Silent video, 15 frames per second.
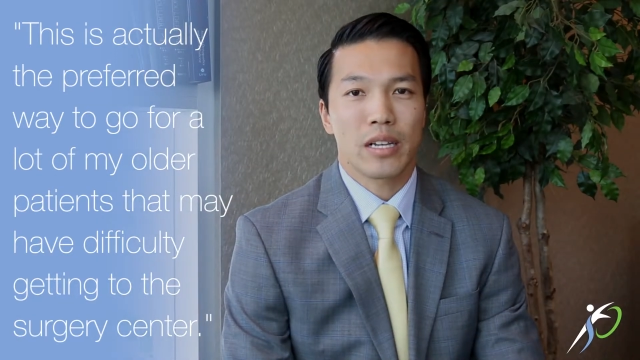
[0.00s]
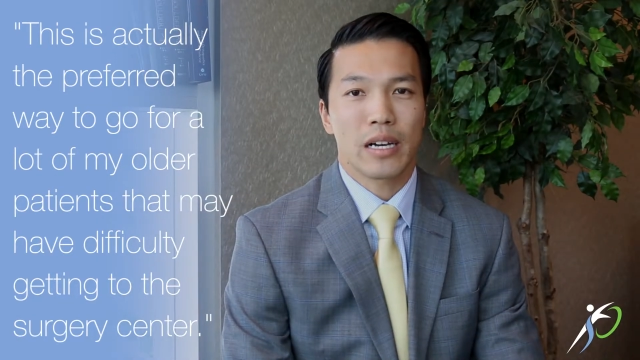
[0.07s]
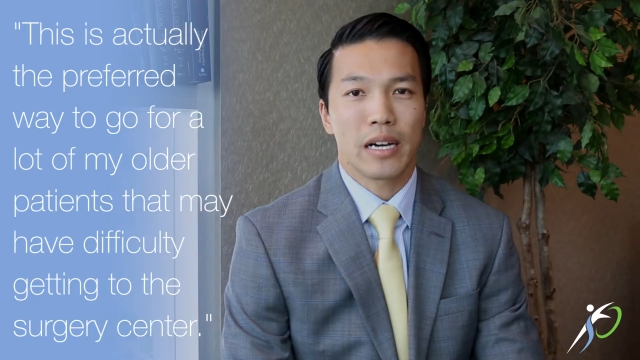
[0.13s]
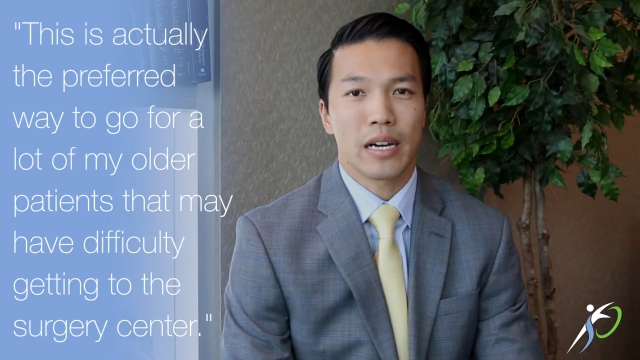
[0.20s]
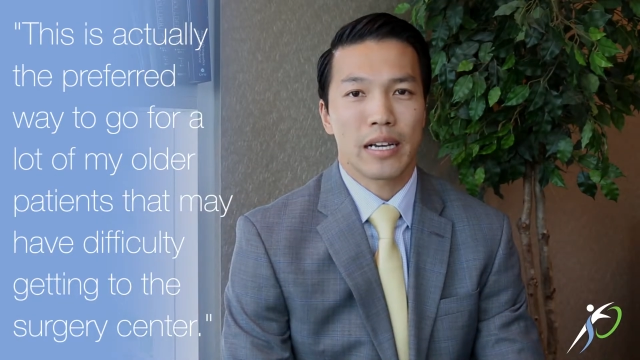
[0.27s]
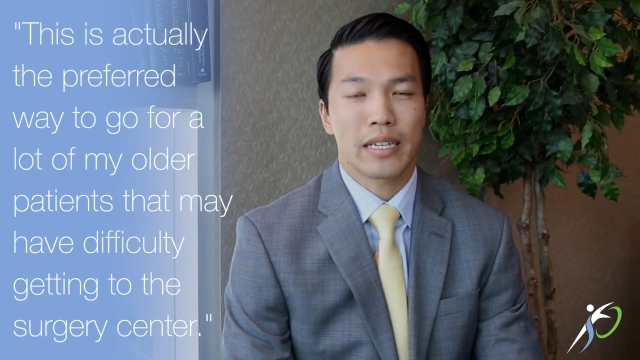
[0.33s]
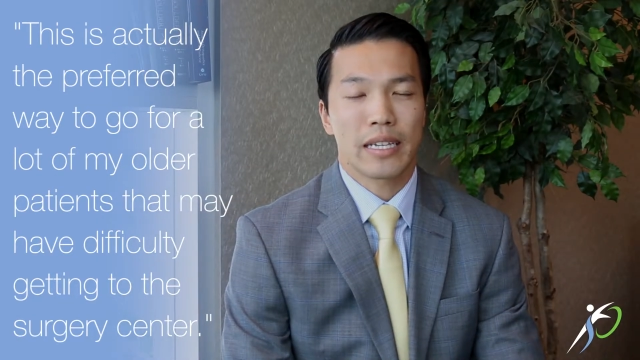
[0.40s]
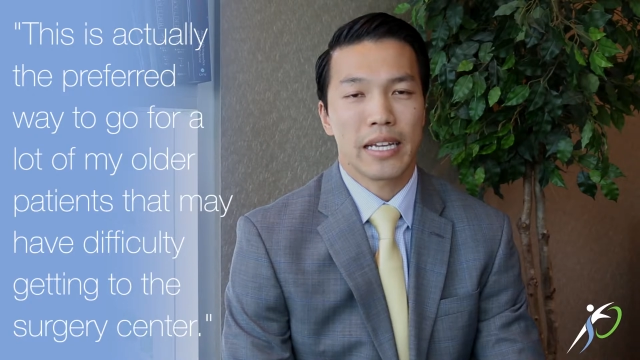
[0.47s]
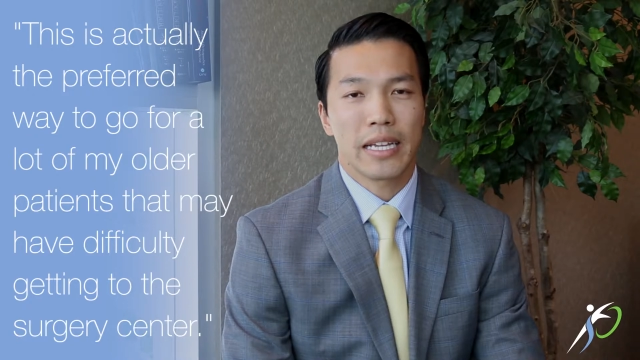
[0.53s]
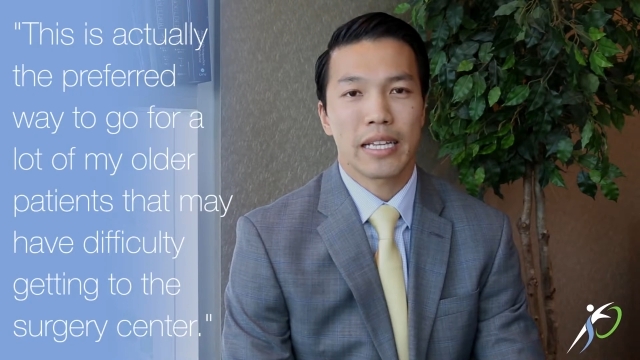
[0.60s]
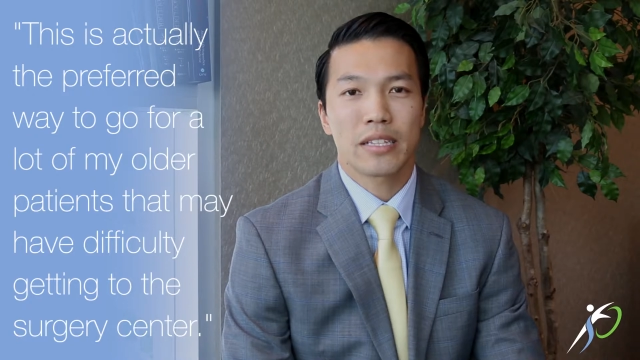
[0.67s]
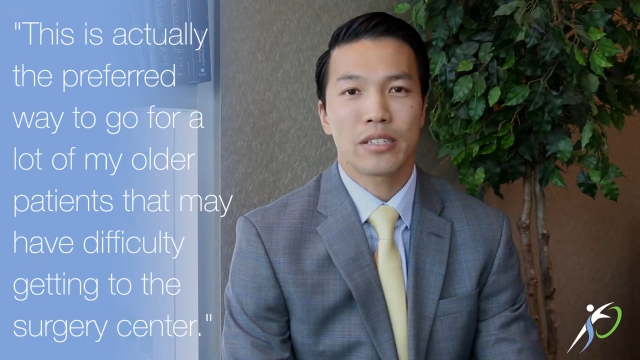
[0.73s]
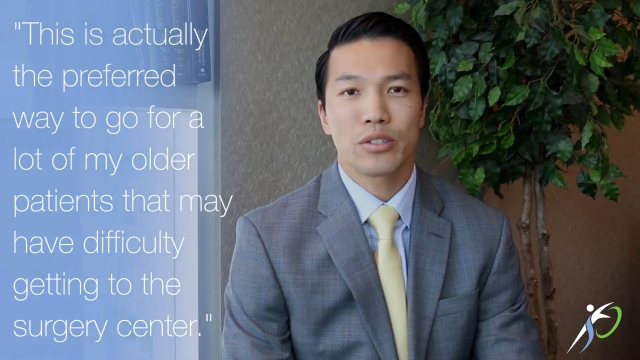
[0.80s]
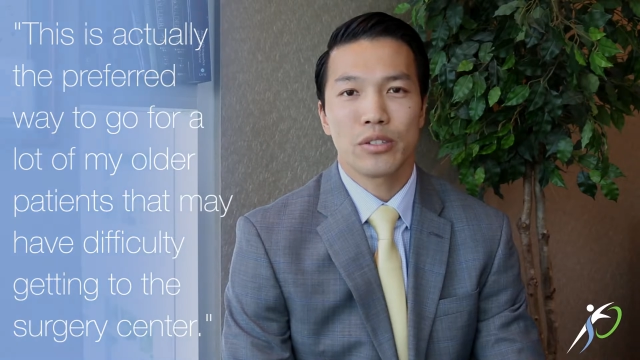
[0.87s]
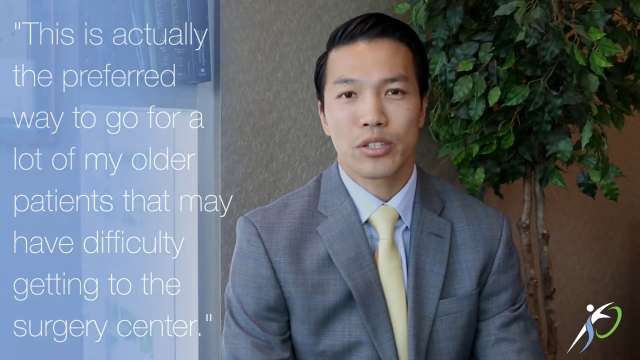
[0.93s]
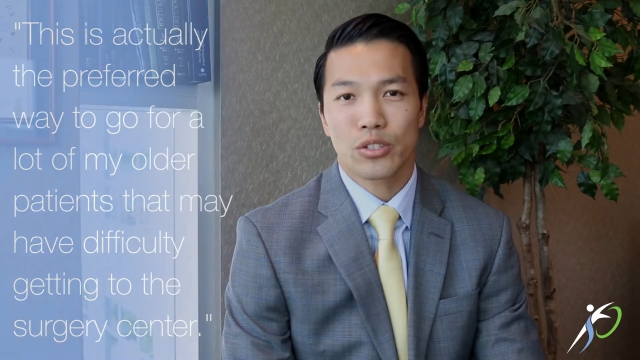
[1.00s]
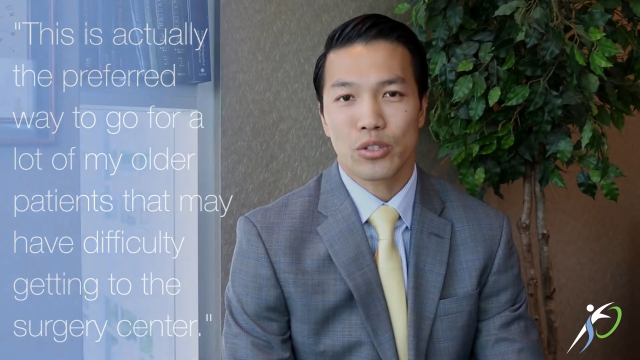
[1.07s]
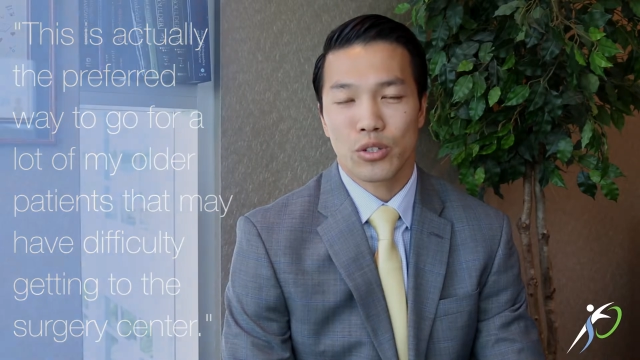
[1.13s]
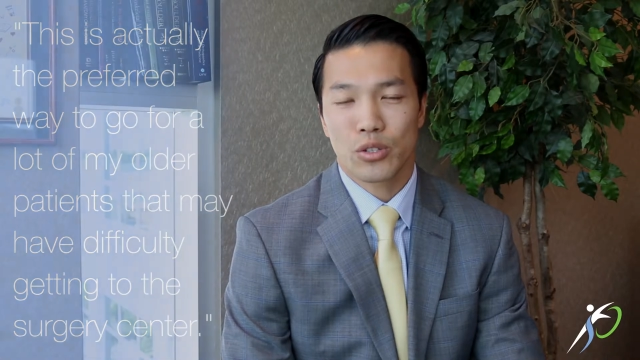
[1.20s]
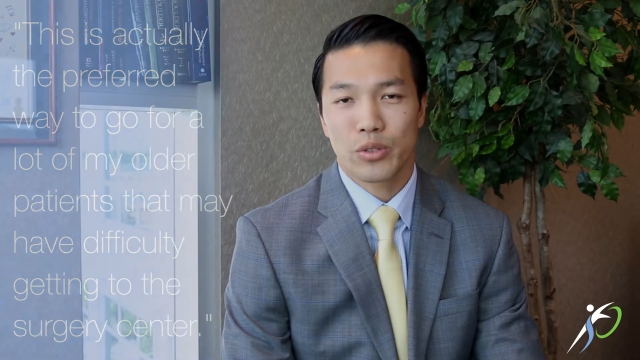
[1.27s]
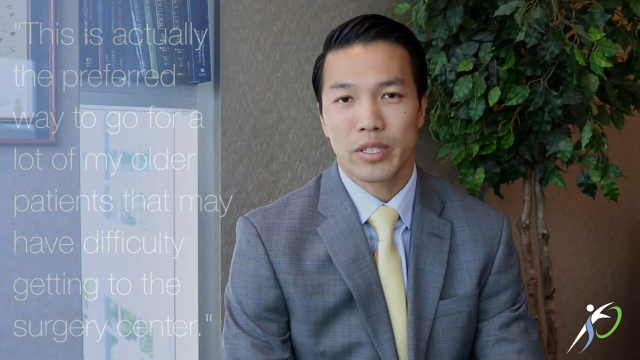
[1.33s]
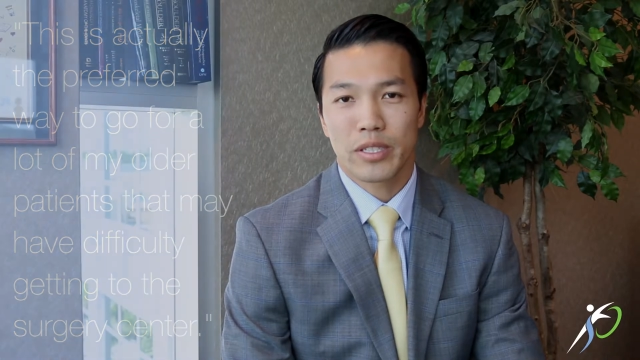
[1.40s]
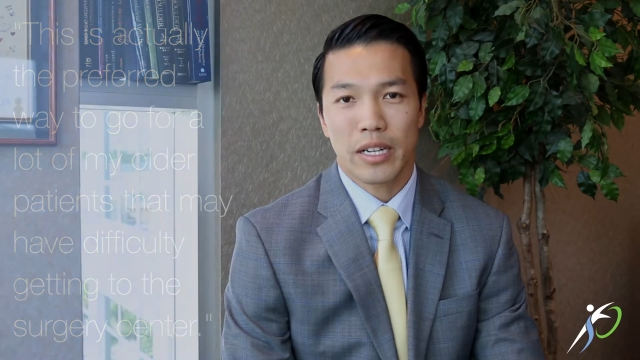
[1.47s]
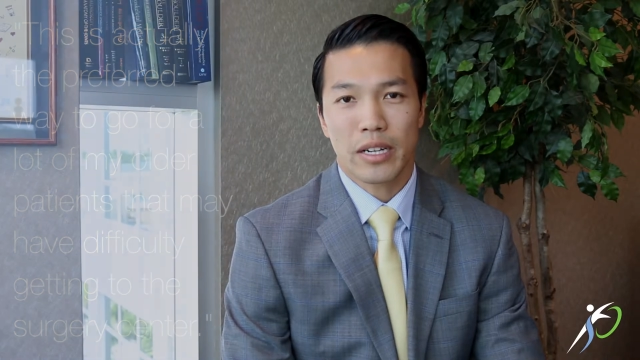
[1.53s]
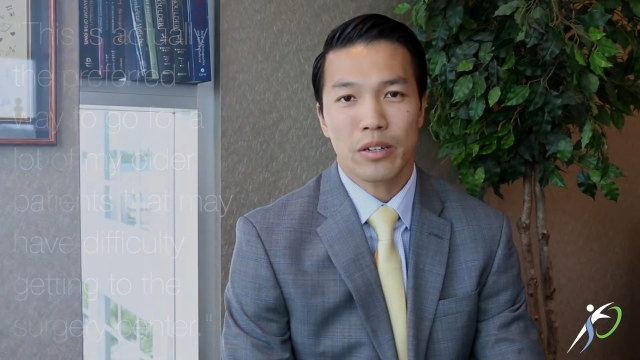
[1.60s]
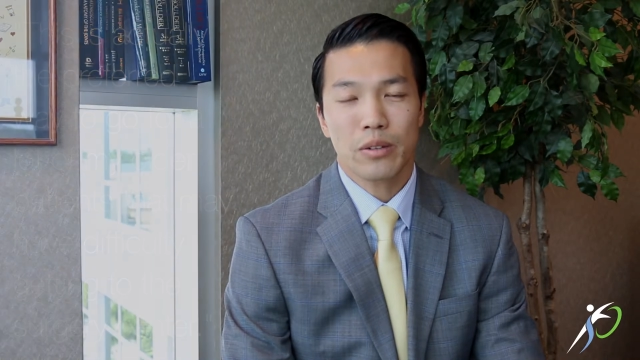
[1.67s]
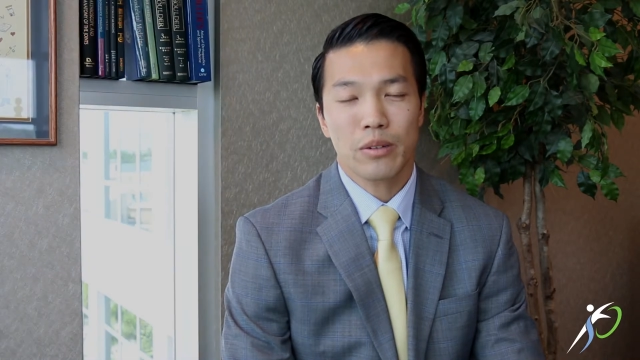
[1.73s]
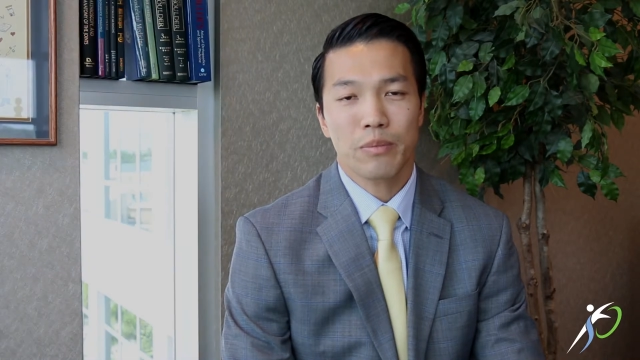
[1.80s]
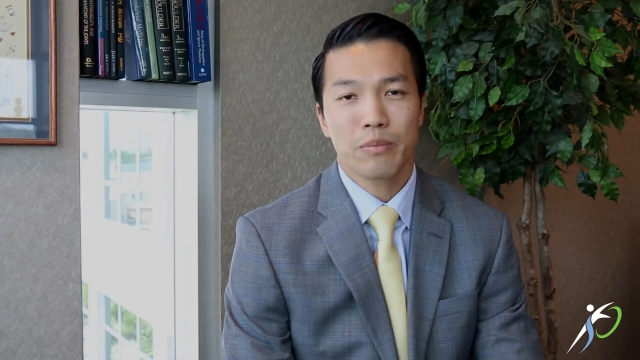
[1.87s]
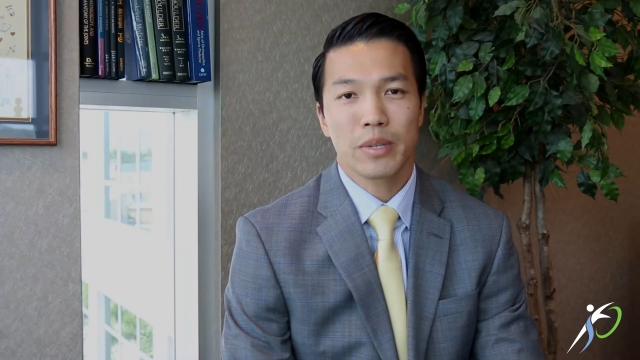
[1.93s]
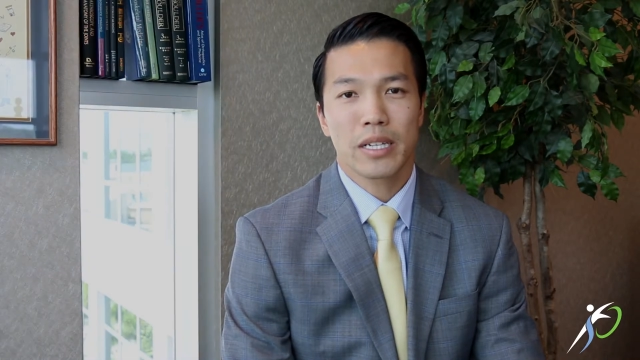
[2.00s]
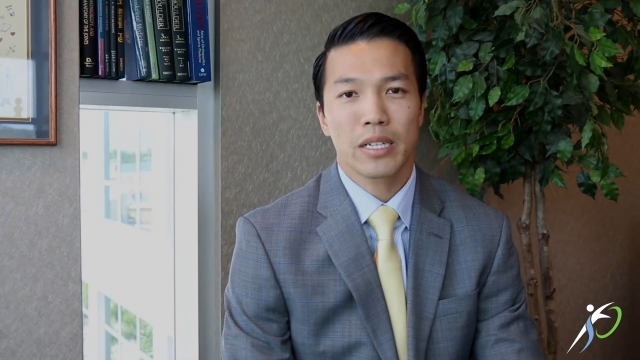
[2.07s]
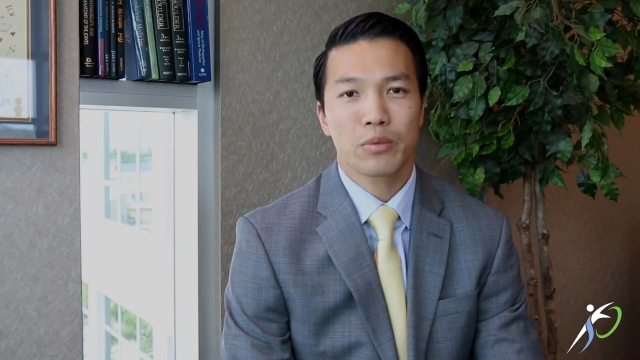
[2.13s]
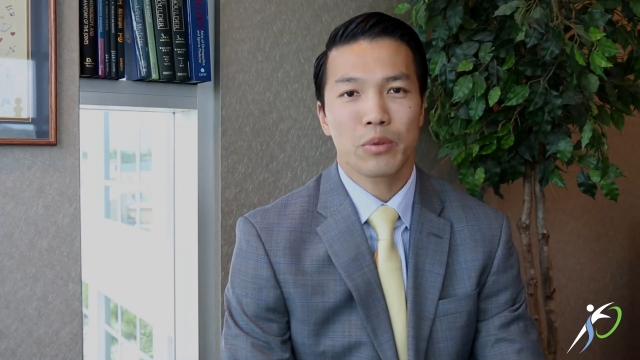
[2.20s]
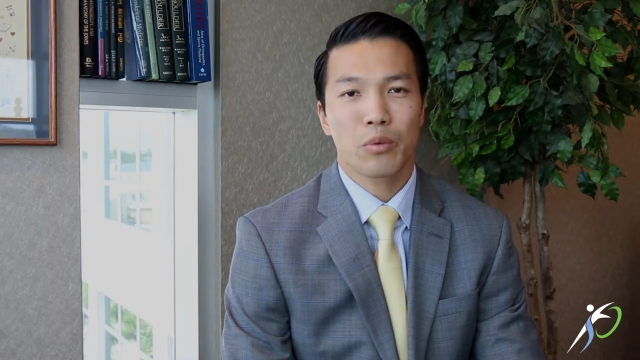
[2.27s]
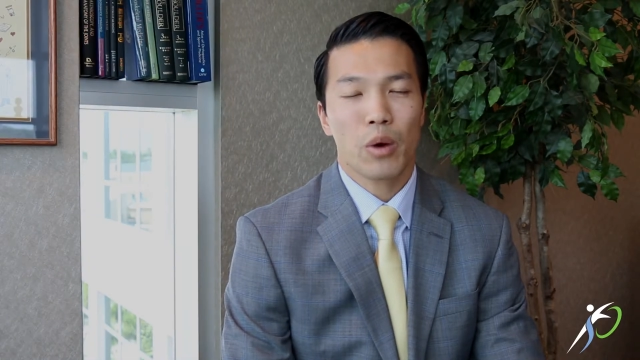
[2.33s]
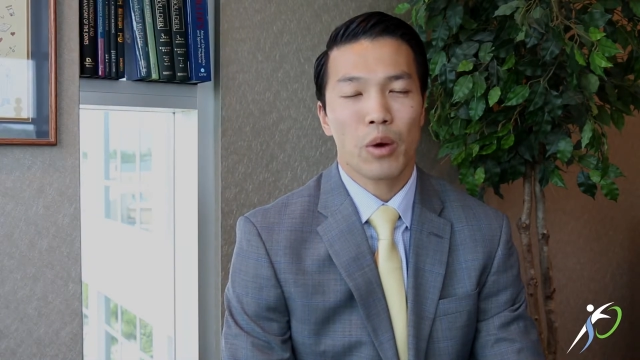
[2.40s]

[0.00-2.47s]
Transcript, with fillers: uh, getting to the surgery center because while